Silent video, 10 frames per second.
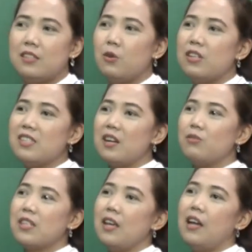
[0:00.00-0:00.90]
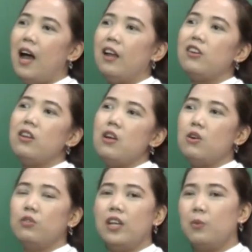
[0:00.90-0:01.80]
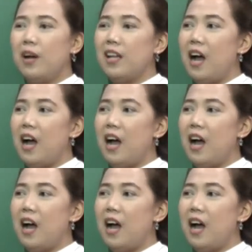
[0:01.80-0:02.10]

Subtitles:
So instead of saying I don't know, they write